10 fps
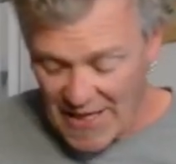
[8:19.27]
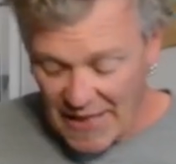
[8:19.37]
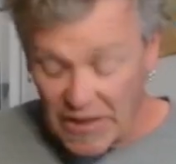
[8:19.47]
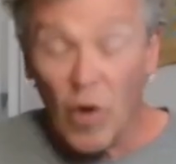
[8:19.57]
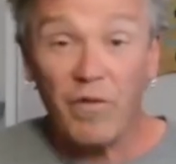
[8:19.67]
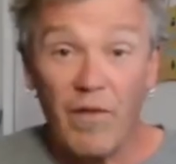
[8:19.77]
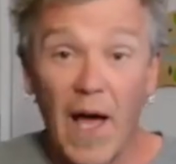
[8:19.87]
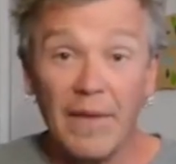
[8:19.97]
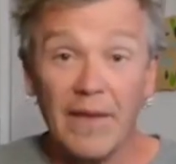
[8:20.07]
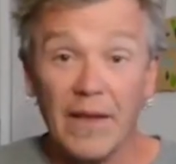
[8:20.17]
you'll
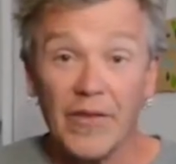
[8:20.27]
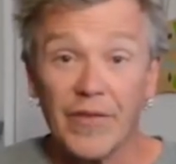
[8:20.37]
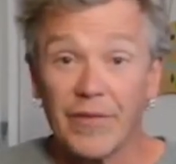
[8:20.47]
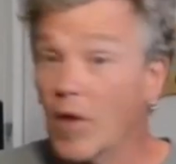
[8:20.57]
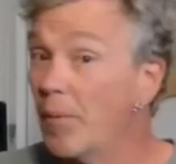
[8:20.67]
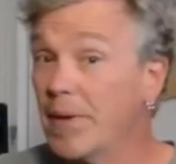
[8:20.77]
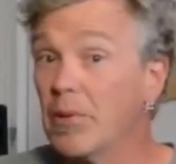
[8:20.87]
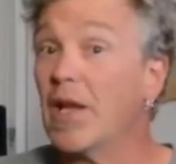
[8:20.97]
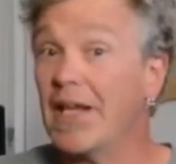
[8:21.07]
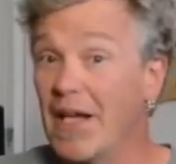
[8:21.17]
find these. There'll be
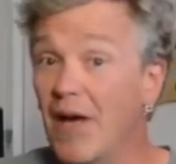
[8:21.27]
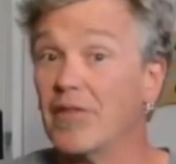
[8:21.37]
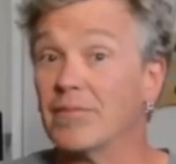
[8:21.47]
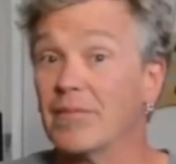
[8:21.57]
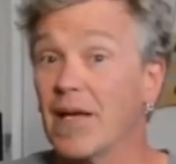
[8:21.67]
plenty of them.